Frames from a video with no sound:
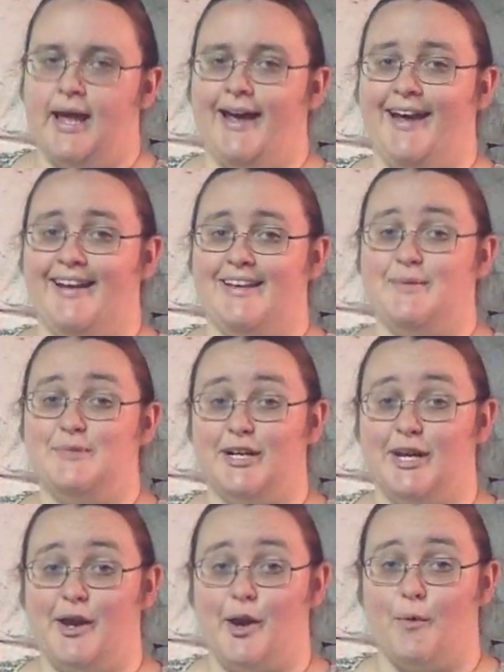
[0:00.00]
And keep
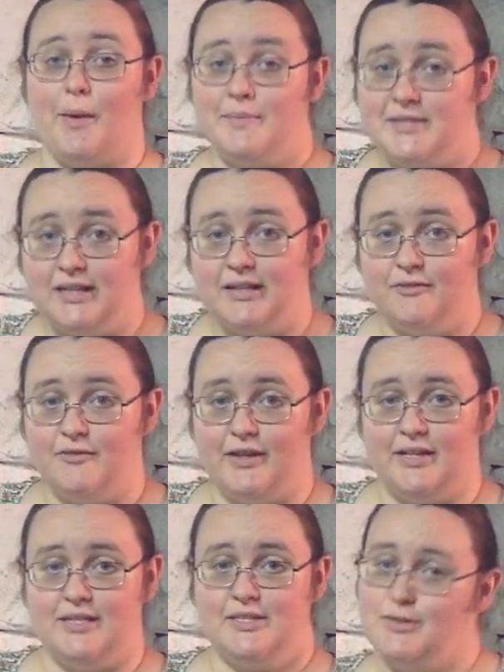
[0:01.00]
checking our website,
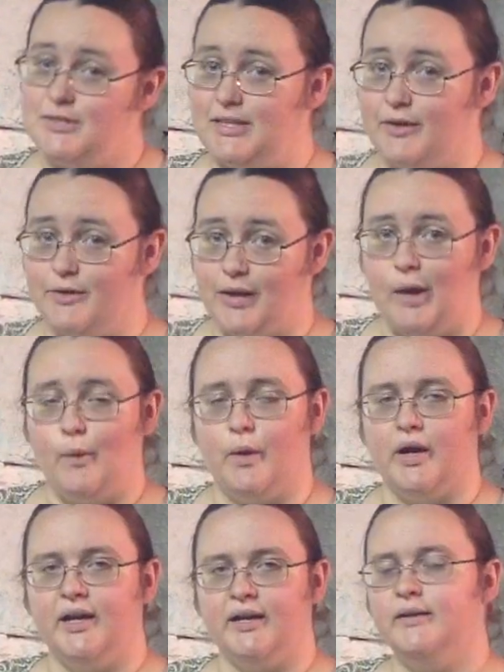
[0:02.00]

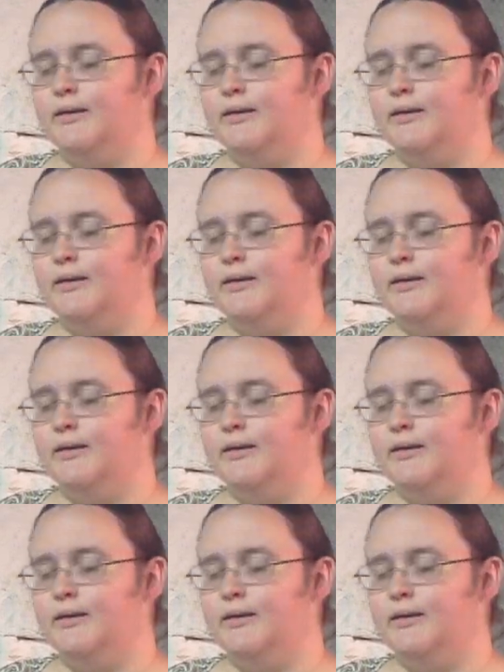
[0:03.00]
FentonHistoryCenter.org.